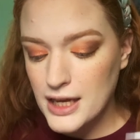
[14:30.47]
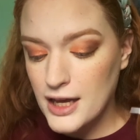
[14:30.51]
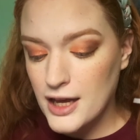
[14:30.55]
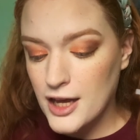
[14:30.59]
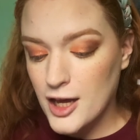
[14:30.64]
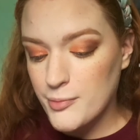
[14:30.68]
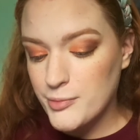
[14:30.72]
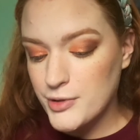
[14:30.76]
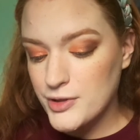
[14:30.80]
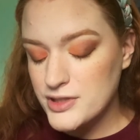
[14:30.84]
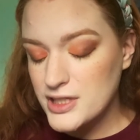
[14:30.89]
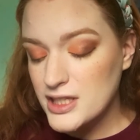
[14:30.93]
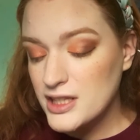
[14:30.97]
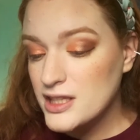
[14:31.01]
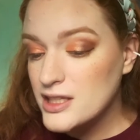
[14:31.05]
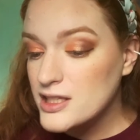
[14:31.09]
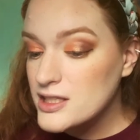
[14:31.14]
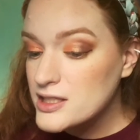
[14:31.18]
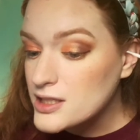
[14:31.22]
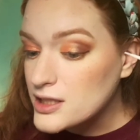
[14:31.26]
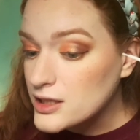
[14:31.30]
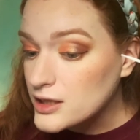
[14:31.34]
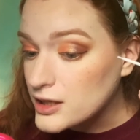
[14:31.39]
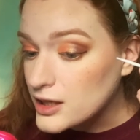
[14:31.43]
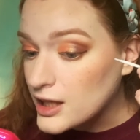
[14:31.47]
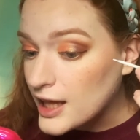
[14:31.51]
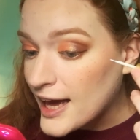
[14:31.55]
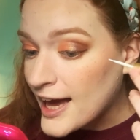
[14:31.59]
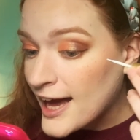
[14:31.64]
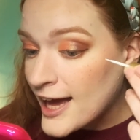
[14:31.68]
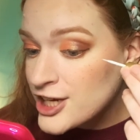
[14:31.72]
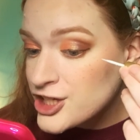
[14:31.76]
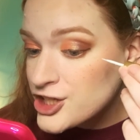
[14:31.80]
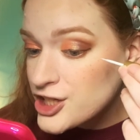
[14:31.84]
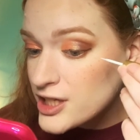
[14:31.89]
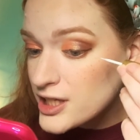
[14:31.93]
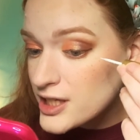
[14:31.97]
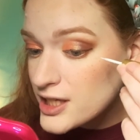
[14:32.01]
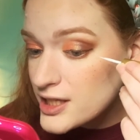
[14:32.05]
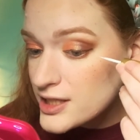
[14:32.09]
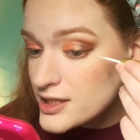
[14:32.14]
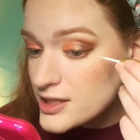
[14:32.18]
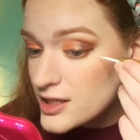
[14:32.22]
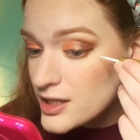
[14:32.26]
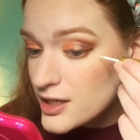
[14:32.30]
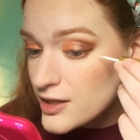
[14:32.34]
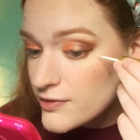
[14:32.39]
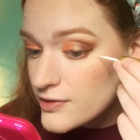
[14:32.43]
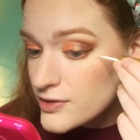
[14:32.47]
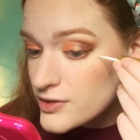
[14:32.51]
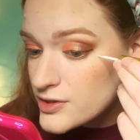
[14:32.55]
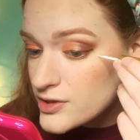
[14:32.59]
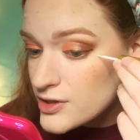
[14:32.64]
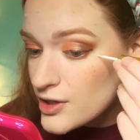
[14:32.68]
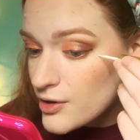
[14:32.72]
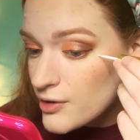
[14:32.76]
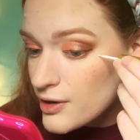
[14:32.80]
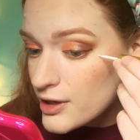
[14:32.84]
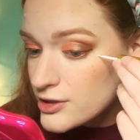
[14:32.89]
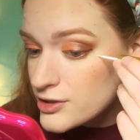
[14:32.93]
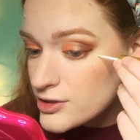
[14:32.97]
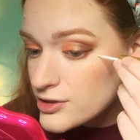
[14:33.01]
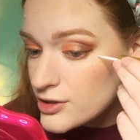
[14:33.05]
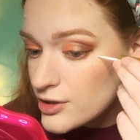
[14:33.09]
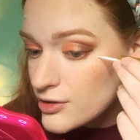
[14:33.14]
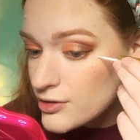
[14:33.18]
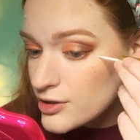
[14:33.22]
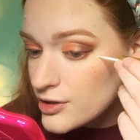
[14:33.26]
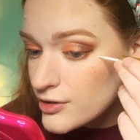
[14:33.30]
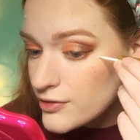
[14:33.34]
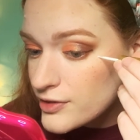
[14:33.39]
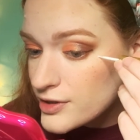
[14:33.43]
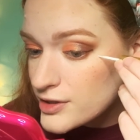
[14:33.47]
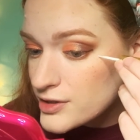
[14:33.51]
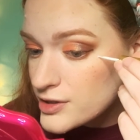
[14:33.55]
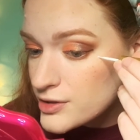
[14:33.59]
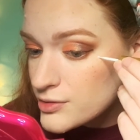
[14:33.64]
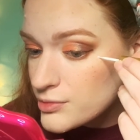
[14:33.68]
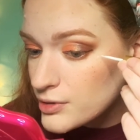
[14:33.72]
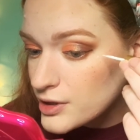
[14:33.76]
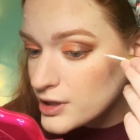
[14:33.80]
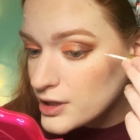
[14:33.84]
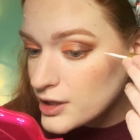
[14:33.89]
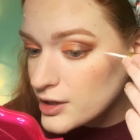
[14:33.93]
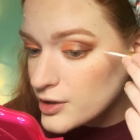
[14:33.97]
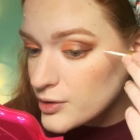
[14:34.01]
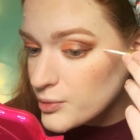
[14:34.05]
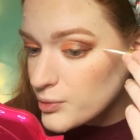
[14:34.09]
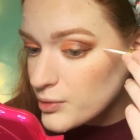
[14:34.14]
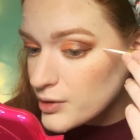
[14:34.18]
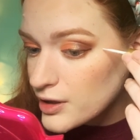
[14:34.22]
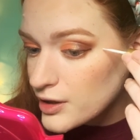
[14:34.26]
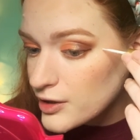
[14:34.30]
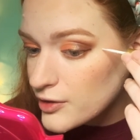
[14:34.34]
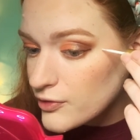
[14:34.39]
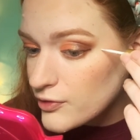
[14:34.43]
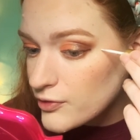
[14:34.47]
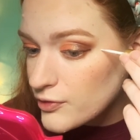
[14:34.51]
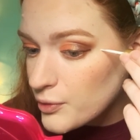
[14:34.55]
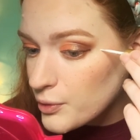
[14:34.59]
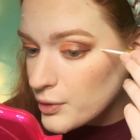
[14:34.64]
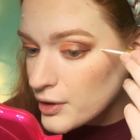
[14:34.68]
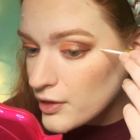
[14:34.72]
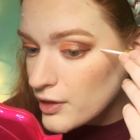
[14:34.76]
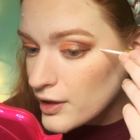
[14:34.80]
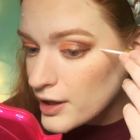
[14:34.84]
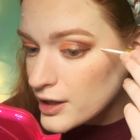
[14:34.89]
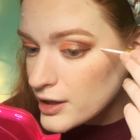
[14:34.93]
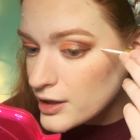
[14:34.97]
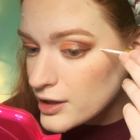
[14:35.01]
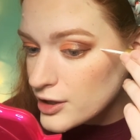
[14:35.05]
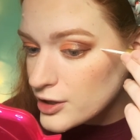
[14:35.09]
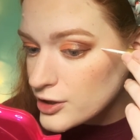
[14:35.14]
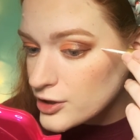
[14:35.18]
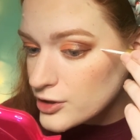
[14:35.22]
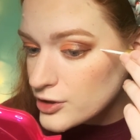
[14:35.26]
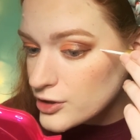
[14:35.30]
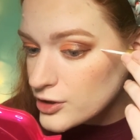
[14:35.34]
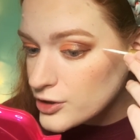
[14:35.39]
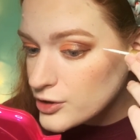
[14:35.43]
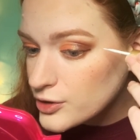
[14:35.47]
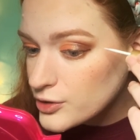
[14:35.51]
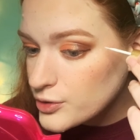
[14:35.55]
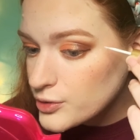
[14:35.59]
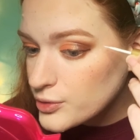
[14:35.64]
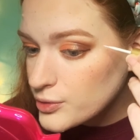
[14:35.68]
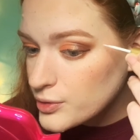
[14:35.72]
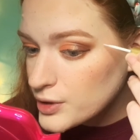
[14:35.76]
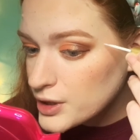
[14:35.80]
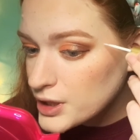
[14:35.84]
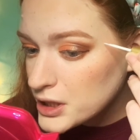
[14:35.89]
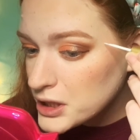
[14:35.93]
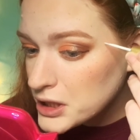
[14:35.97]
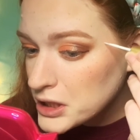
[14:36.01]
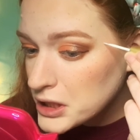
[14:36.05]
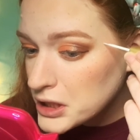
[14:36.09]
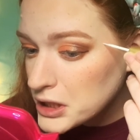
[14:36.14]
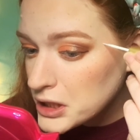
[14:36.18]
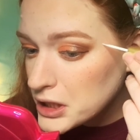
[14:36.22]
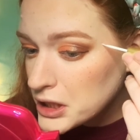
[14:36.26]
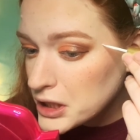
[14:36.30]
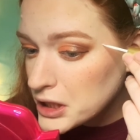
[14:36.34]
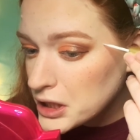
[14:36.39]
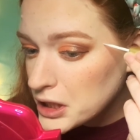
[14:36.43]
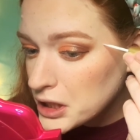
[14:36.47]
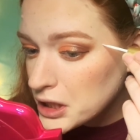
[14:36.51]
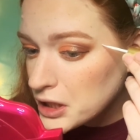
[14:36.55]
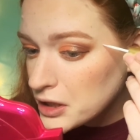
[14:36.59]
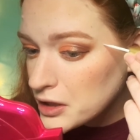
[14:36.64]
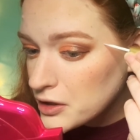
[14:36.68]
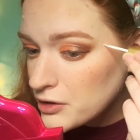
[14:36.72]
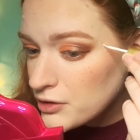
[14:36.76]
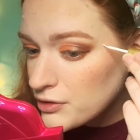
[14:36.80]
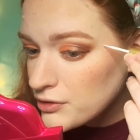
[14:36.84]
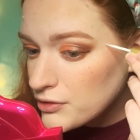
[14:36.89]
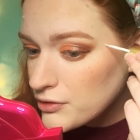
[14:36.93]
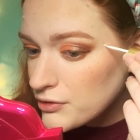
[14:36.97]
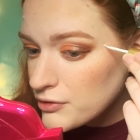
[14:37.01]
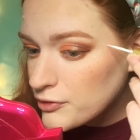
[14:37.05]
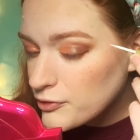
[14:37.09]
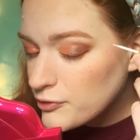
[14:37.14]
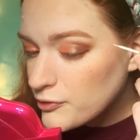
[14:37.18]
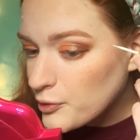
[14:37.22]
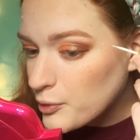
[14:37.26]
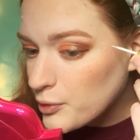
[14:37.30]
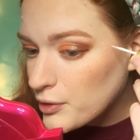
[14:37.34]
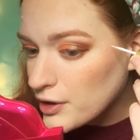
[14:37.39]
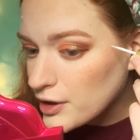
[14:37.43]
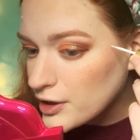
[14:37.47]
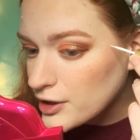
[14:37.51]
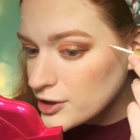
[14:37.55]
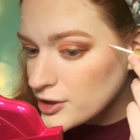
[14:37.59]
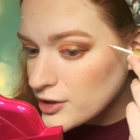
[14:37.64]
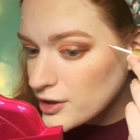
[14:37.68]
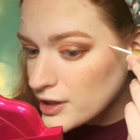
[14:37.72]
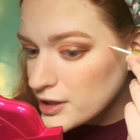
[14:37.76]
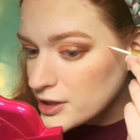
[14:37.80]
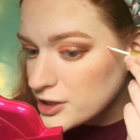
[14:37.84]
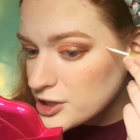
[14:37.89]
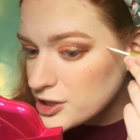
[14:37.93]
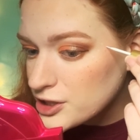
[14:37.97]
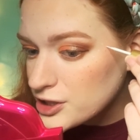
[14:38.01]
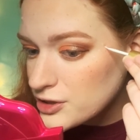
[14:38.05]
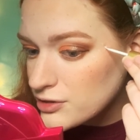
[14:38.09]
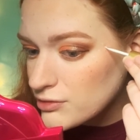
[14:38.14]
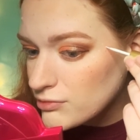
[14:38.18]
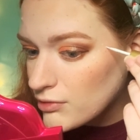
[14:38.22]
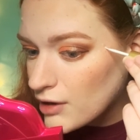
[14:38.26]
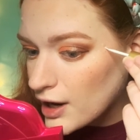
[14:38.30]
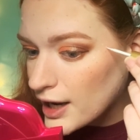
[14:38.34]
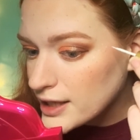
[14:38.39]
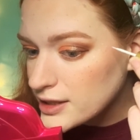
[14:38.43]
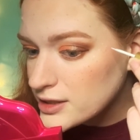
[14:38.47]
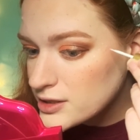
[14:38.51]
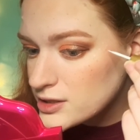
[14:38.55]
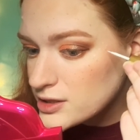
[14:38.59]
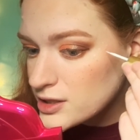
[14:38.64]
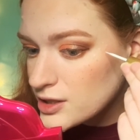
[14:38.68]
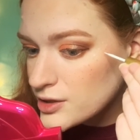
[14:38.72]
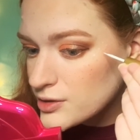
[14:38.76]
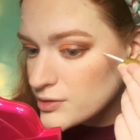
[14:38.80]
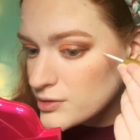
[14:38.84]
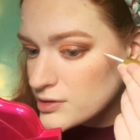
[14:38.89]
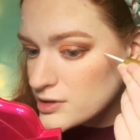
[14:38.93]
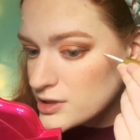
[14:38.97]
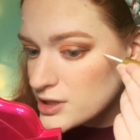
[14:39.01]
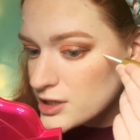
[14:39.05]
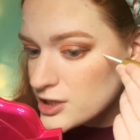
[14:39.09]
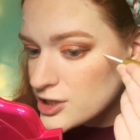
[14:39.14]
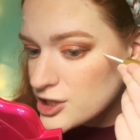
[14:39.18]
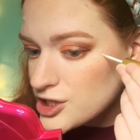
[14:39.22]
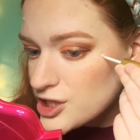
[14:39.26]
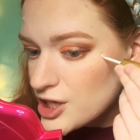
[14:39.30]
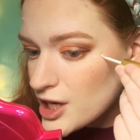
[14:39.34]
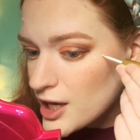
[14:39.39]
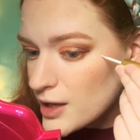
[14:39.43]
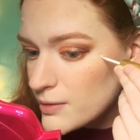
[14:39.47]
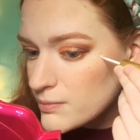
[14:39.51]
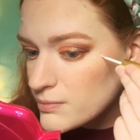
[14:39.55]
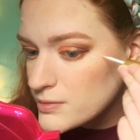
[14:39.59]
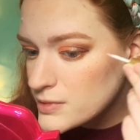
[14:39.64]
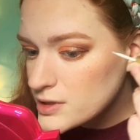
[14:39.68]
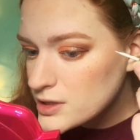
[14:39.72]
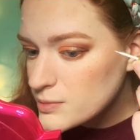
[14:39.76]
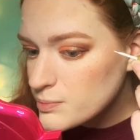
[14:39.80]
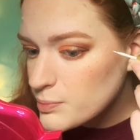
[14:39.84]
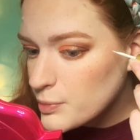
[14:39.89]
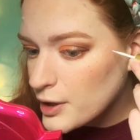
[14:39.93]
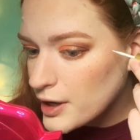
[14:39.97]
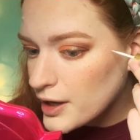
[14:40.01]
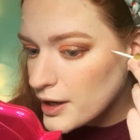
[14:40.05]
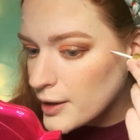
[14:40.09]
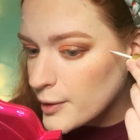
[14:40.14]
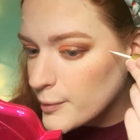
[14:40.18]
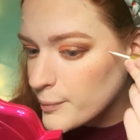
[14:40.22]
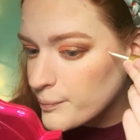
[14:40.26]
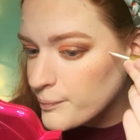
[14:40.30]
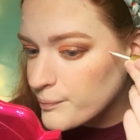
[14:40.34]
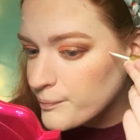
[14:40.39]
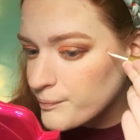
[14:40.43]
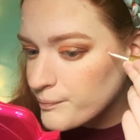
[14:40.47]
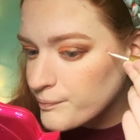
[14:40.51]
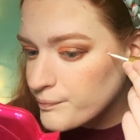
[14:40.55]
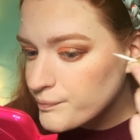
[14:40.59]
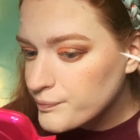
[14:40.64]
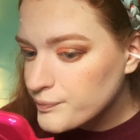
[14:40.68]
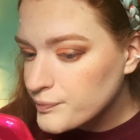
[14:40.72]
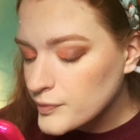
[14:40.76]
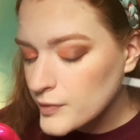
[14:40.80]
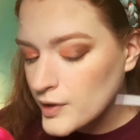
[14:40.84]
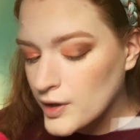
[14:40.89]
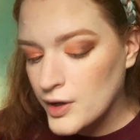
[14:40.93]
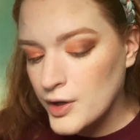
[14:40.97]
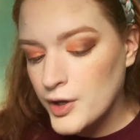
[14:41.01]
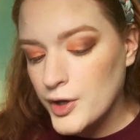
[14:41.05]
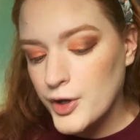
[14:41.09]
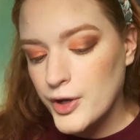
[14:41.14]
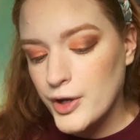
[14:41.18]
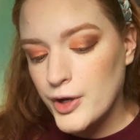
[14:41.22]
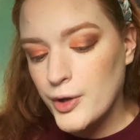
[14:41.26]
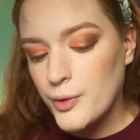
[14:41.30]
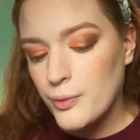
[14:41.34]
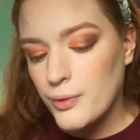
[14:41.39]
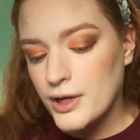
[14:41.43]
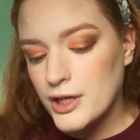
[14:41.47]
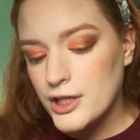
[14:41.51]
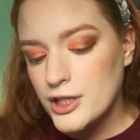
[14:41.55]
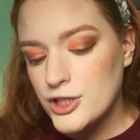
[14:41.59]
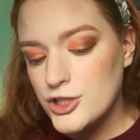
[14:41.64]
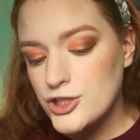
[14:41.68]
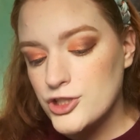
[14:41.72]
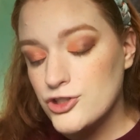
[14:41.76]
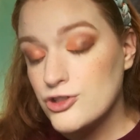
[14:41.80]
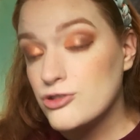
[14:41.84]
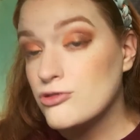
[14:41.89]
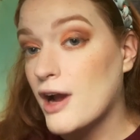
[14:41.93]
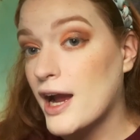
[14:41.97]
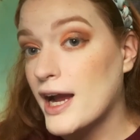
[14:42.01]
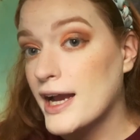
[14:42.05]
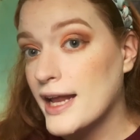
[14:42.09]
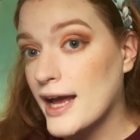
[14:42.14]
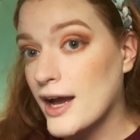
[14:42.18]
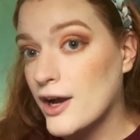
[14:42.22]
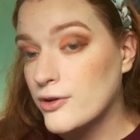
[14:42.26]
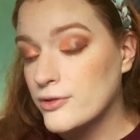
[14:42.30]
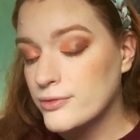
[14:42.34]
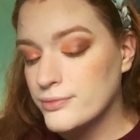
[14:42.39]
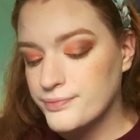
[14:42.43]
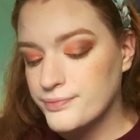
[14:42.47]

I'm using this Lash Adhesive, so I don't know if this is really gonna work for like a glue for like rhinestones and gems, but we're gonna try it out.